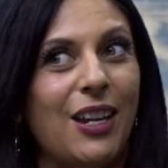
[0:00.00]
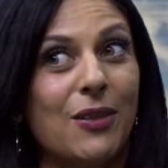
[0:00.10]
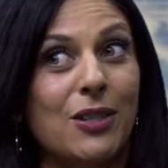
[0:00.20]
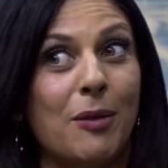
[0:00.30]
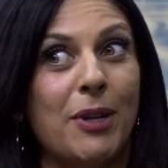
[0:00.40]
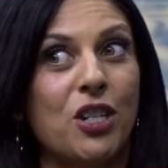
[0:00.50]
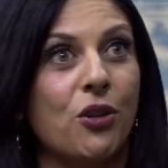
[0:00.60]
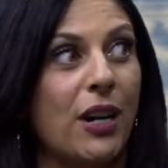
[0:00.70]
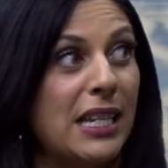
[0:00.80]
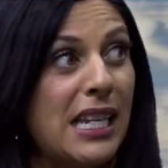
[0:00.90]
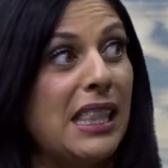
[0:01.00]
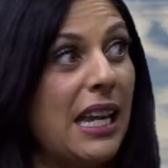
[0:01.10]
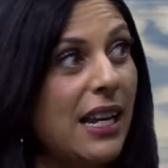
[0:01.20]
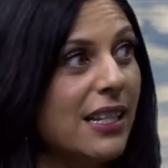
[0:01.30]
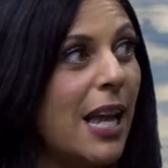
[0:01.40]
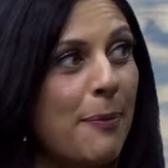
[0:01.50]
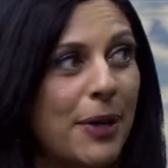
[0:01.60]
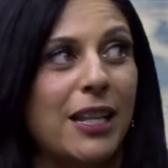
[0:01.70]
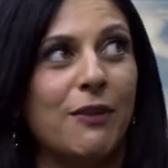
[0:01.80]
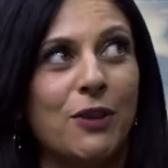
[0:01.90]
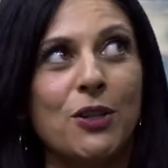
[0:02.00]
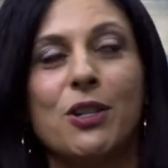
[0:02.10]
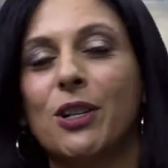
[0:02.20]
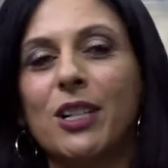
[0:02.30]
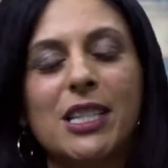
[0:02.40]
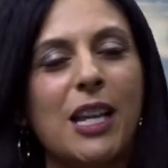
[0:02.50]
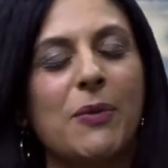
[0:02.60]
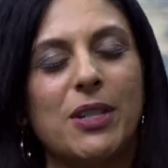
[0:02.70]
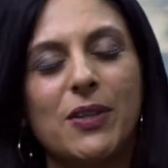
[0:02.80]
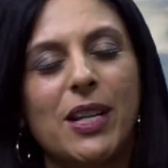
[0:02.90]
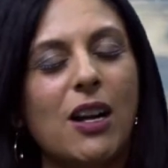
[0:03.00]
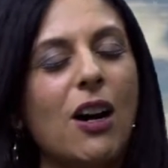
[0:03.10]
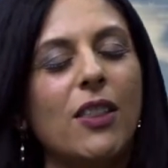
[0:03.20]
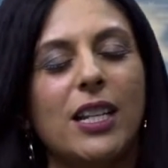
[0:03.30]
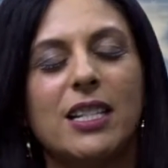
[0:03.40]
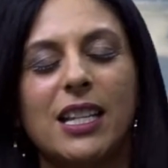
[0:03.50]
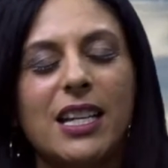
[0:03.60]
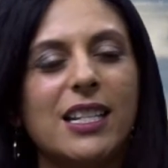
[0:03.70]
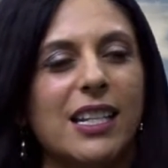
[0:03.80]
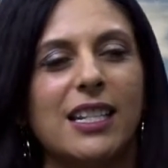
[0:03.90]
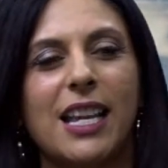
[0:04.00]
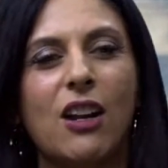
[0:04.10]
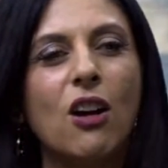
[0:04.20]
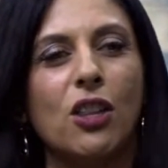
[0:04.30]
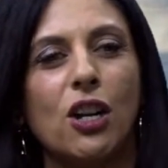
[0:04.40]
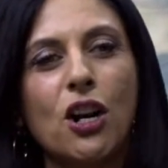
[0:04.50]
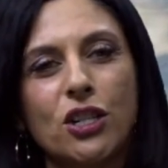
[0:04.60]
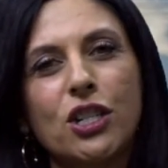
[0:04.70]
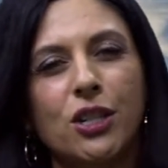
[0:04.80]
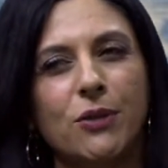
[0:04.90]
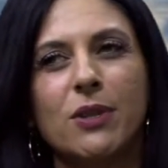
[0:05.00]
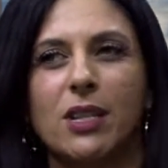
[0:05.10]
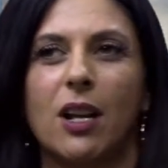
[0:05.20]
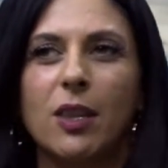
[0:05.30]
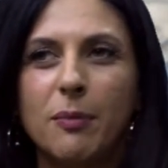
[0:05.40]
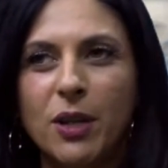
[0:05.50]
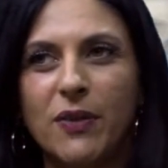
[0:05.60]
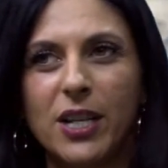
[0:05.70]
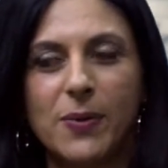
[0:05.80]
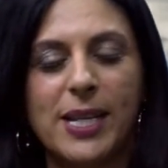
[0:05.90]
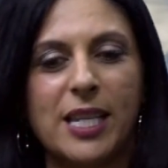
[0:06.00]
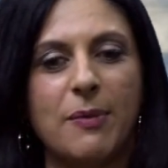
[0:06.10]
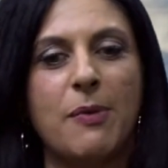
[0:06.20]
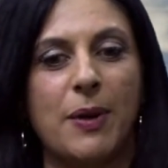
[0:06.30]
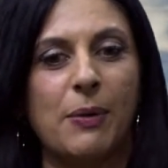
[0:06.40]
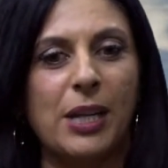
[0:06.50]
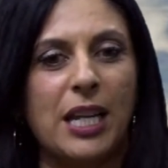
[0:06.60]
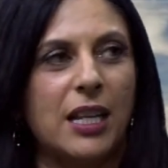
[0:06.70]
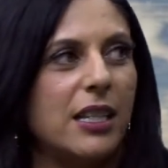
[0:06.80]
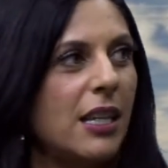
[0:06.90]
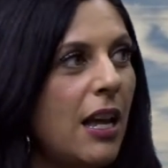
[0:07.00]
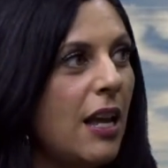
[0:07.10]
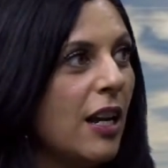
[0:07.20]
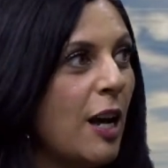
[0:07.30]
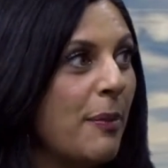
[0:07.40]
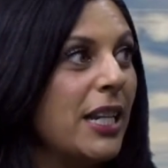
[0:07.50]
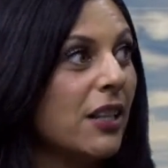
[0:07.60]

so much crazy things happen in the future. It's like we're doing all these things, and it's like all the cartoons and all the movies we see when we were kids coming to